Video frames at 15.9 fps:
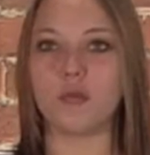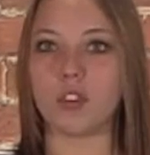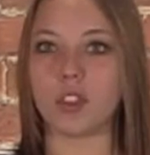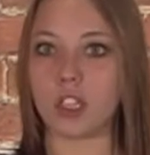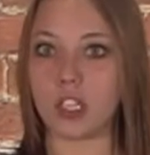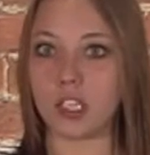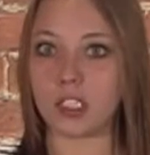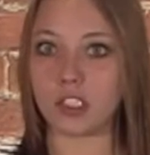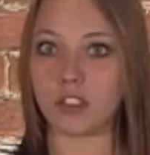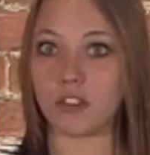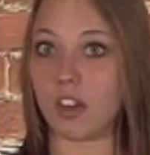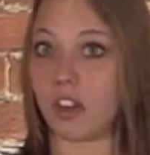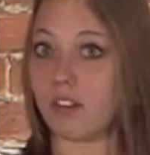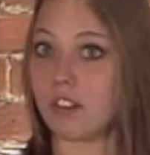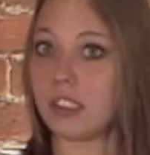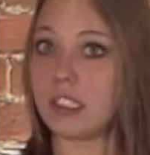want to get into
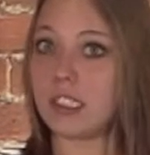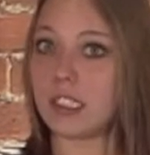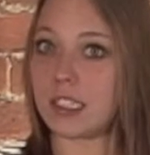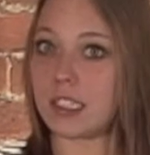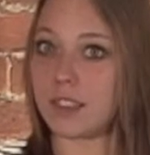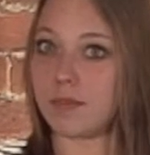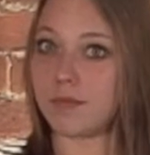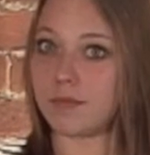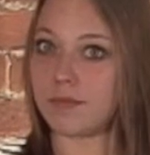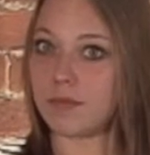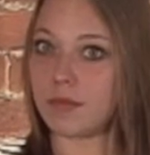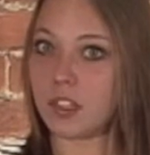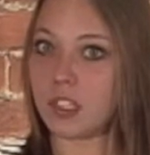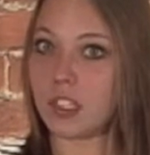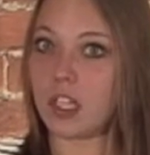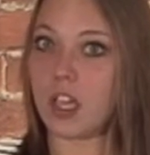graphic design.
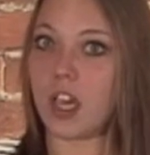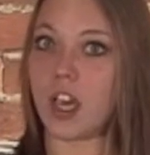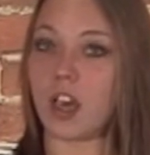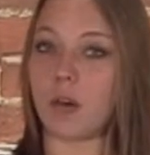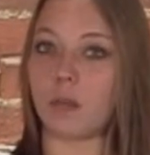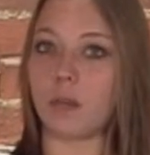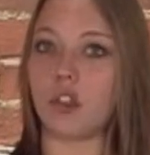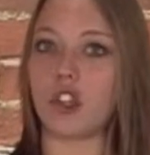I'm